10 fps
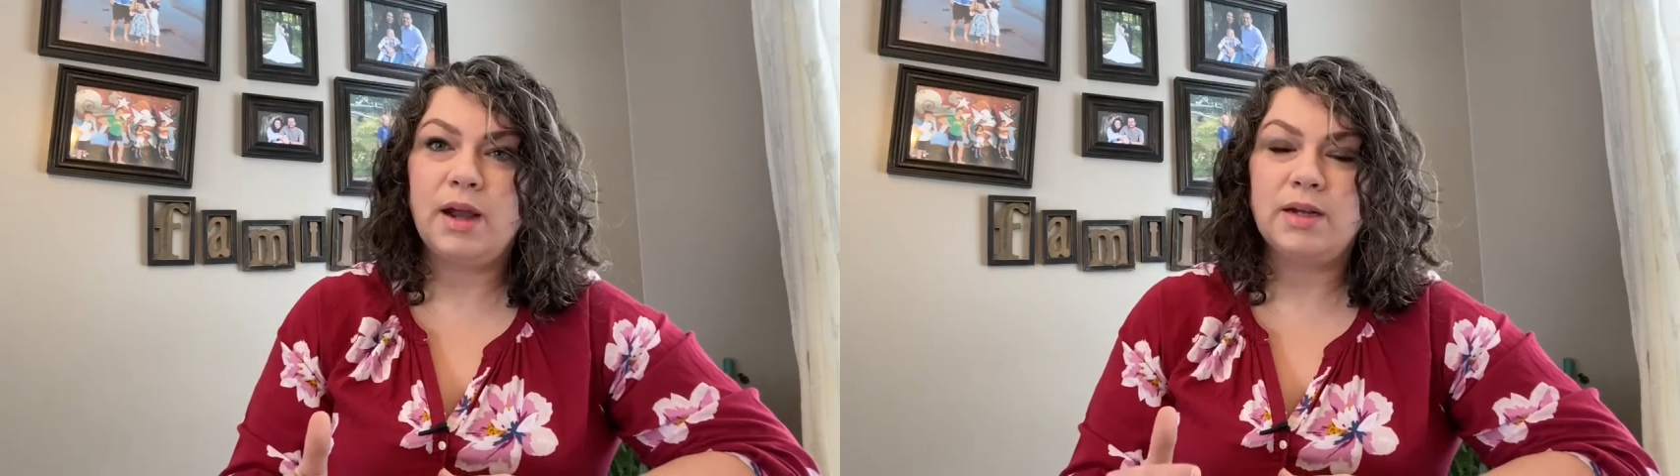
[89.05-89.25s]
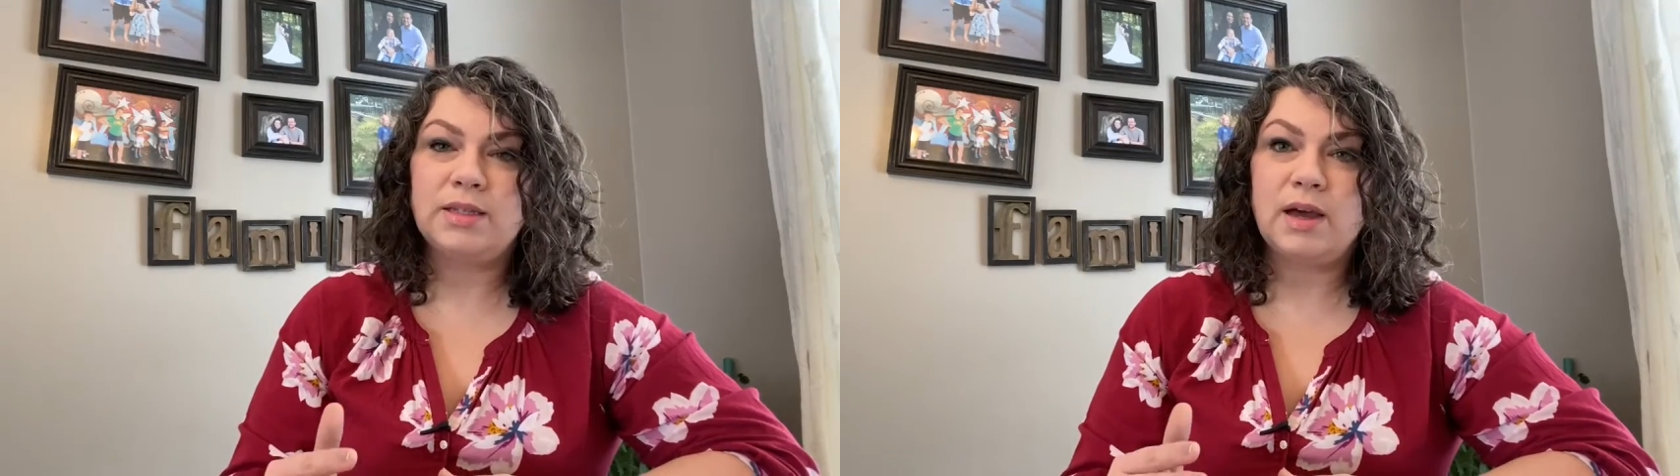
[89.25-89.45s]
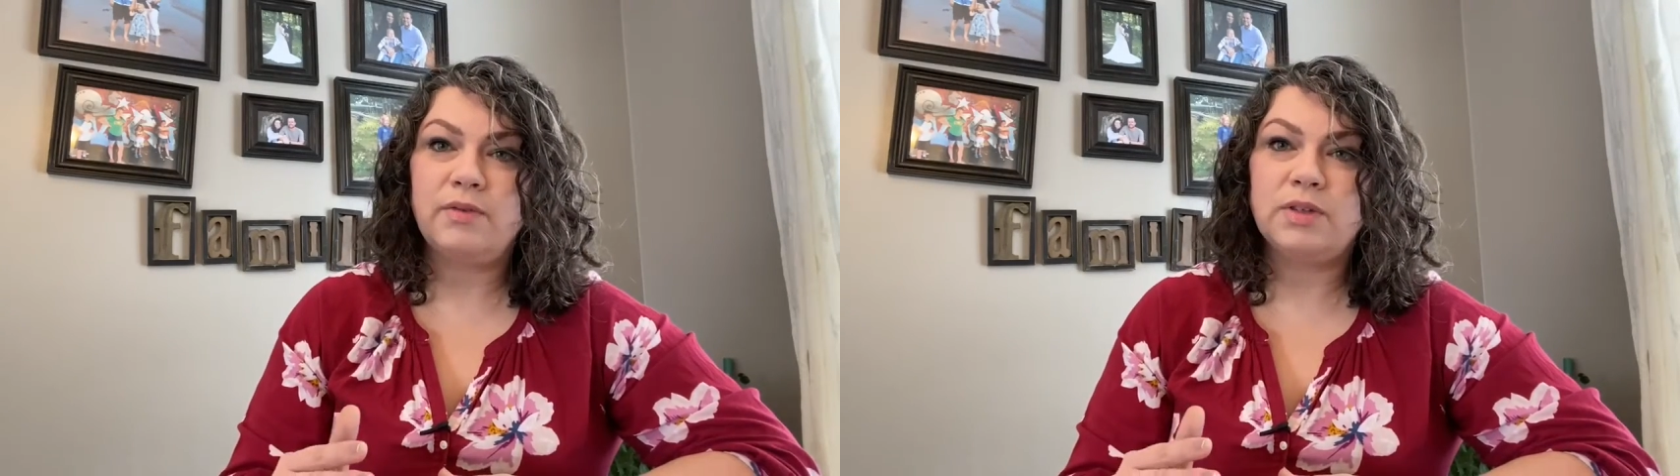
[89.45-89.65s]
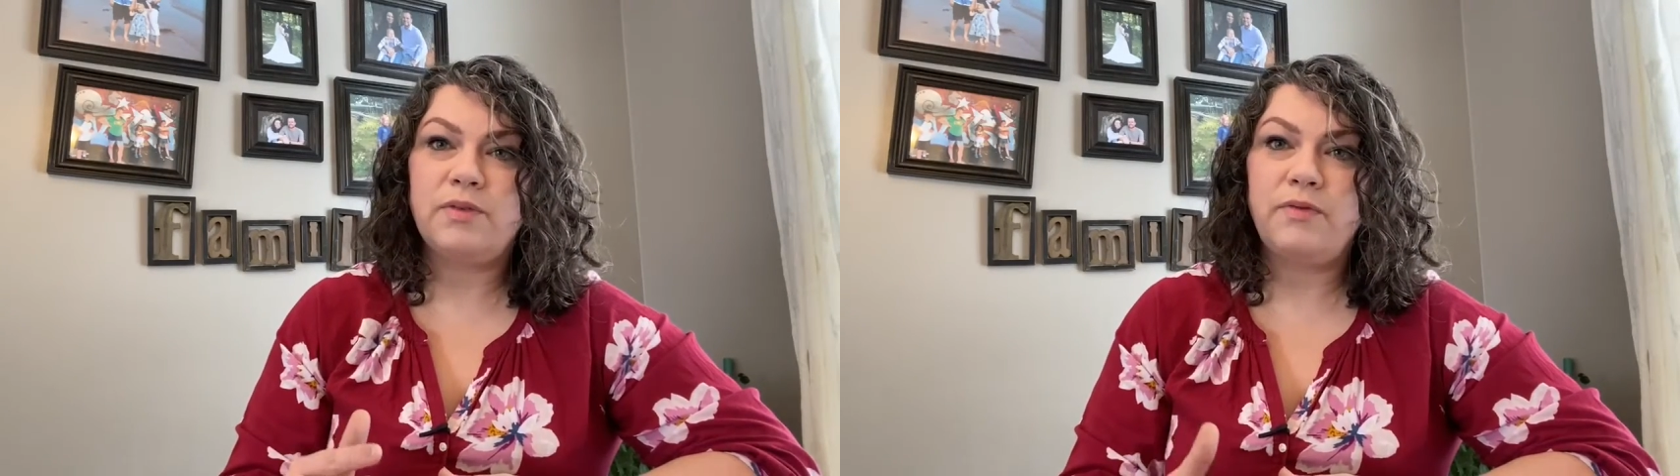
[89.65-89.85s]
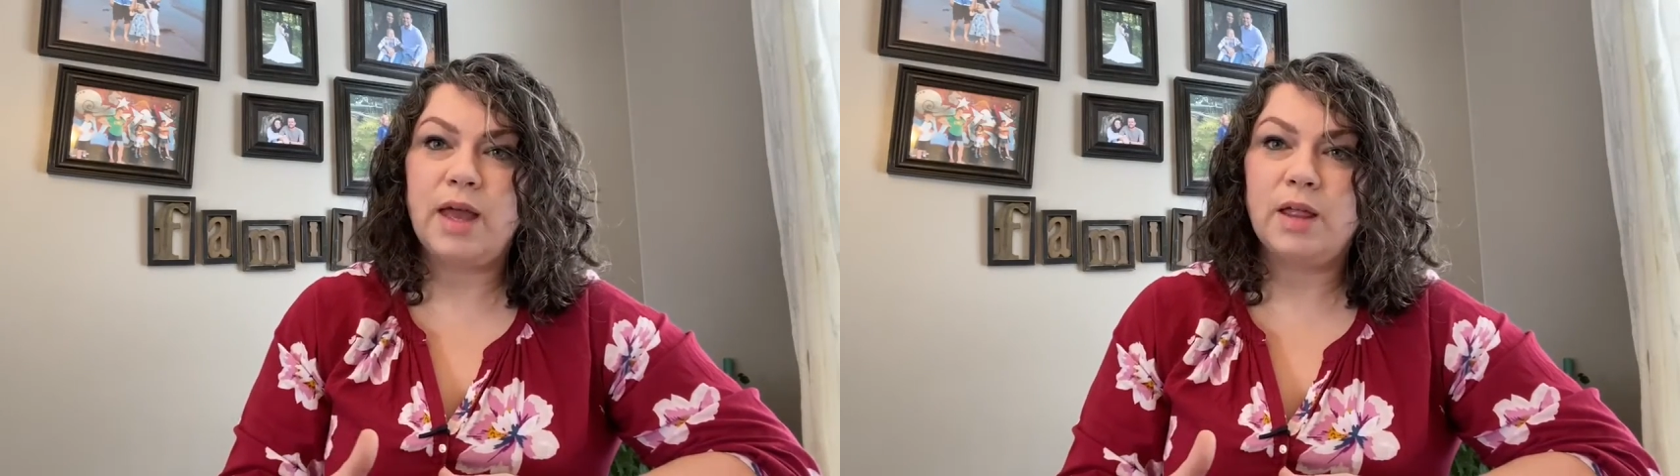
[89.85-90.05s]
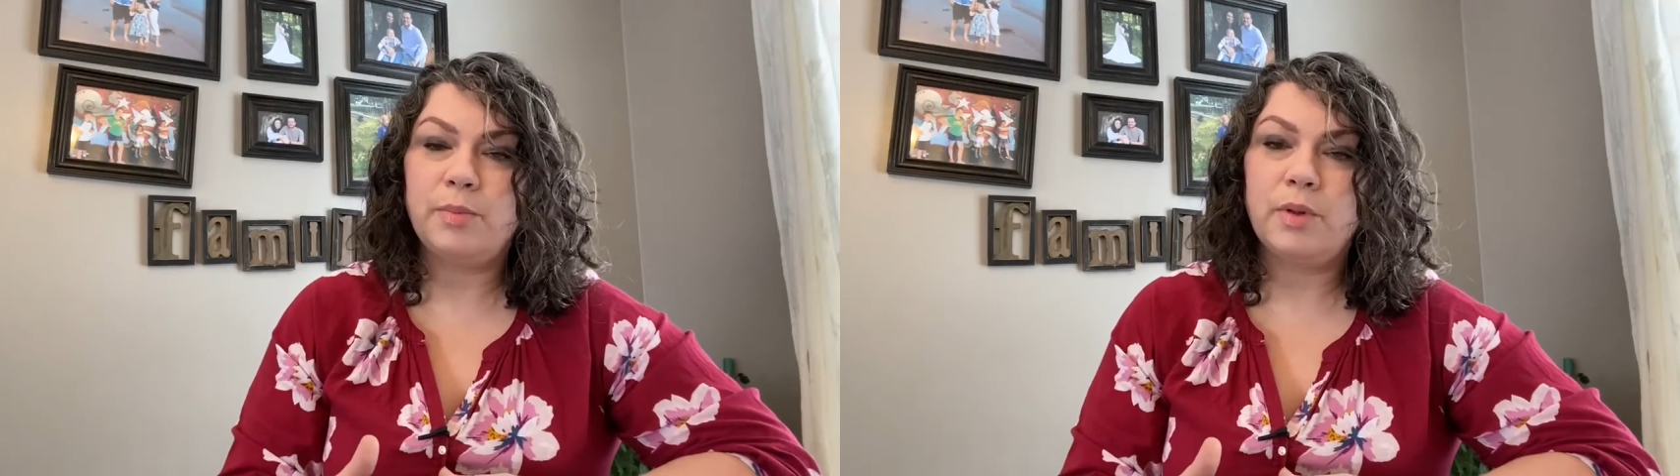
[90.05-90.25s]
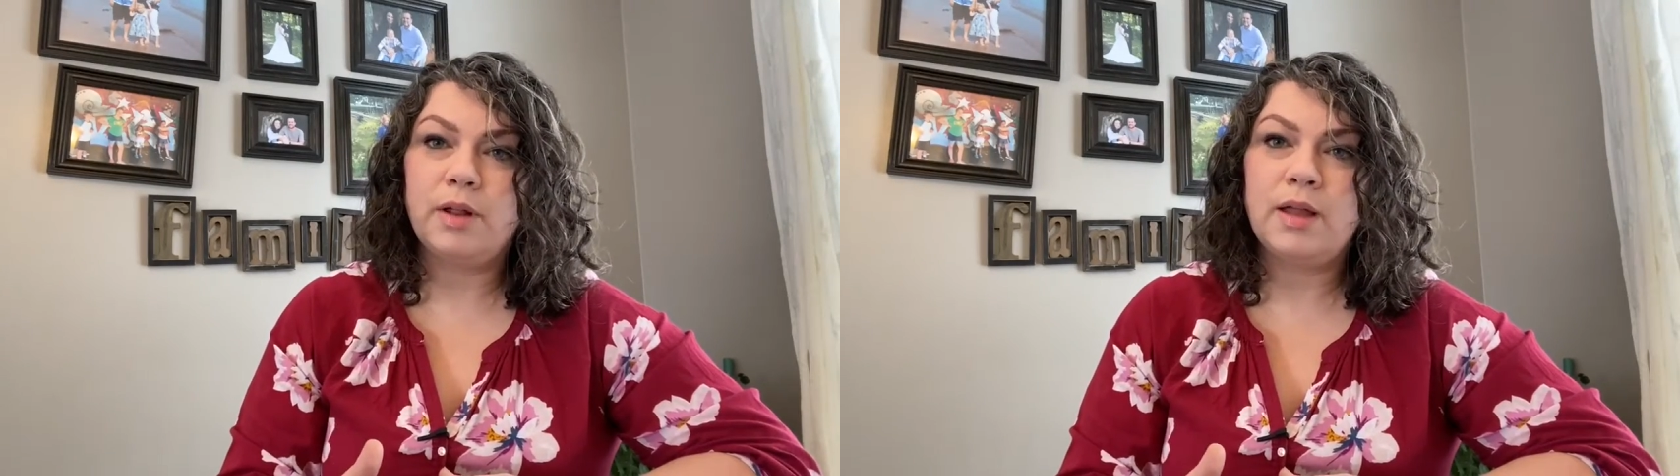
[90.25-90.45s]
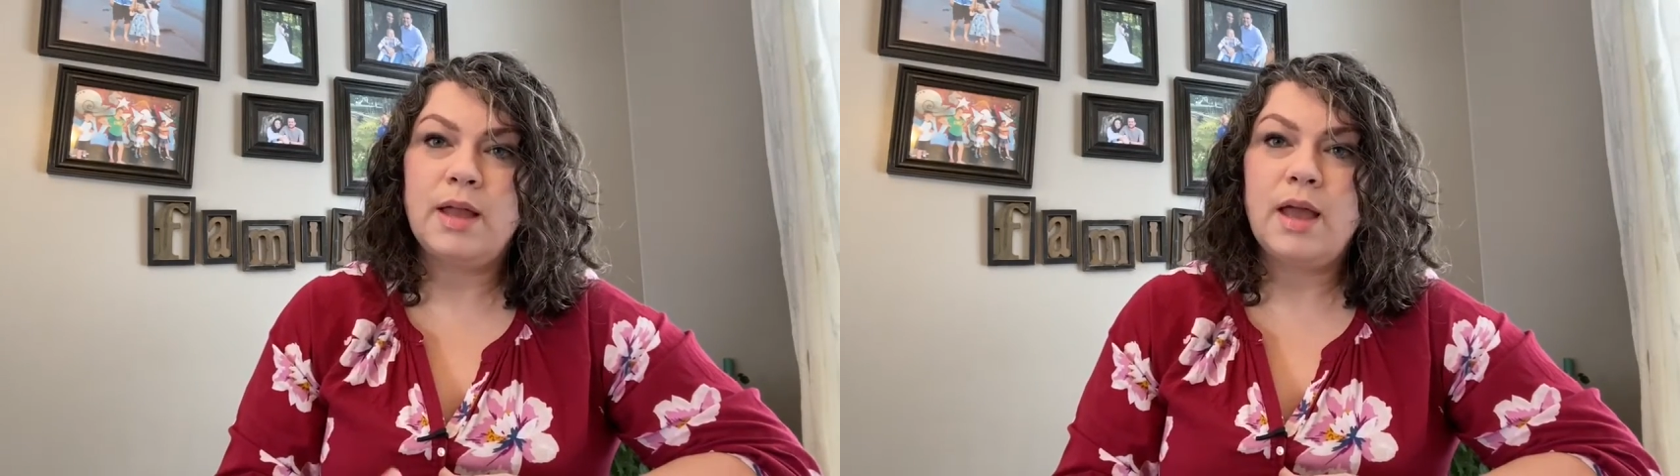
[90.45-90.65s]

ourselves available.